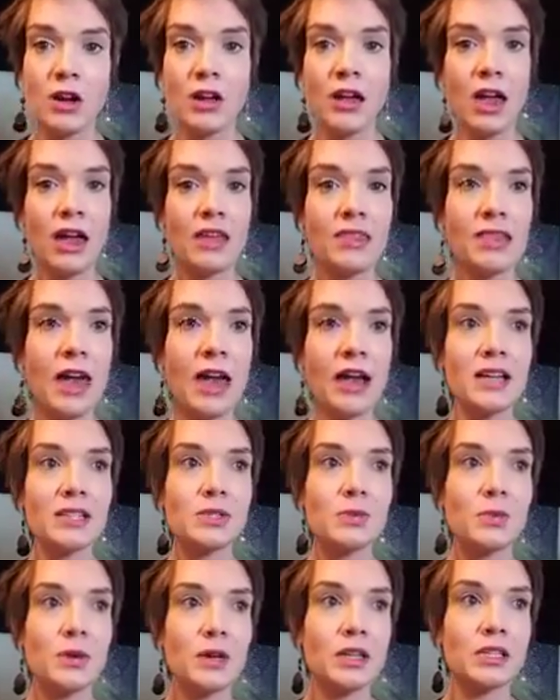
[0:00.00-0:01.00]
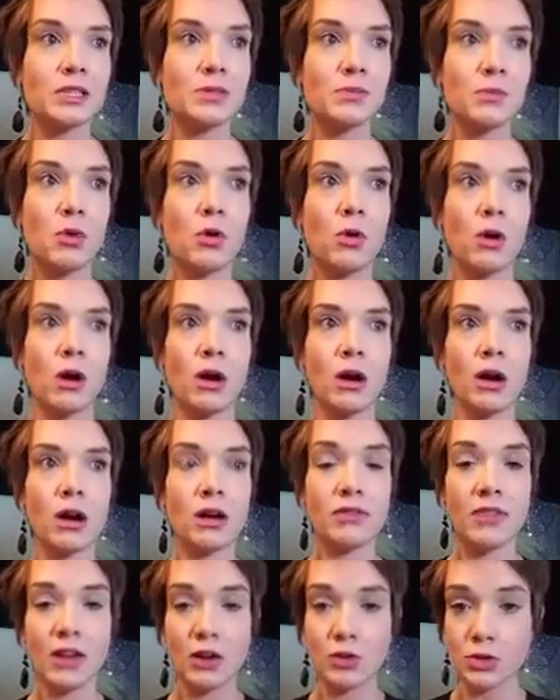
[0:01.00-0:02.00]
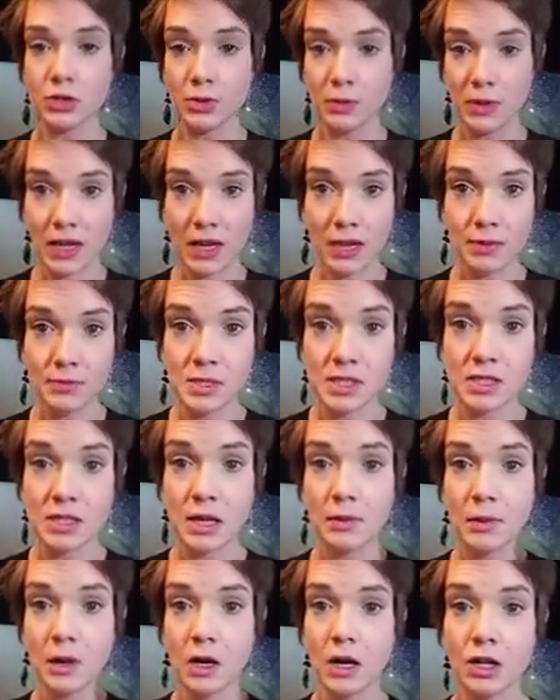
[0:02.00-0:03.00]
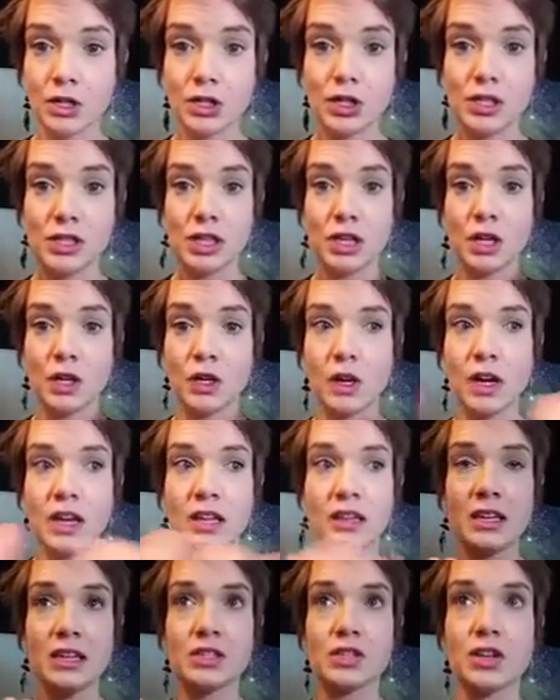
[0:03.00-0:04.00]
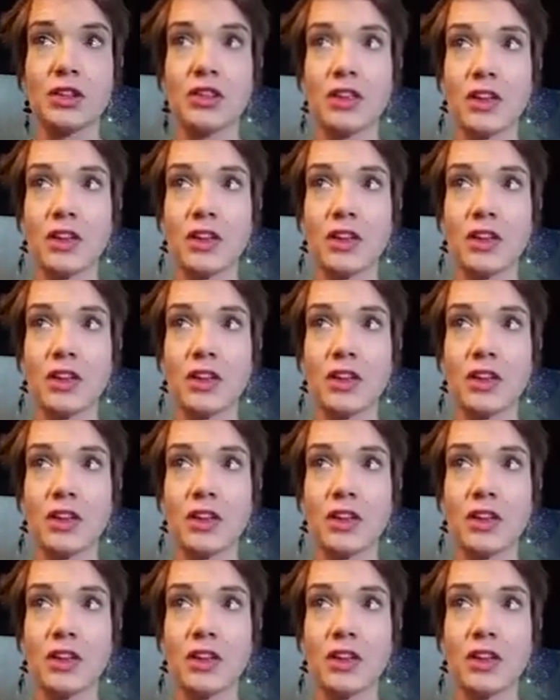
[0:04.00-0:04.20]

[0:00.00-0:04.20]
And that's when it's more, those are become subconscious ingrained. These are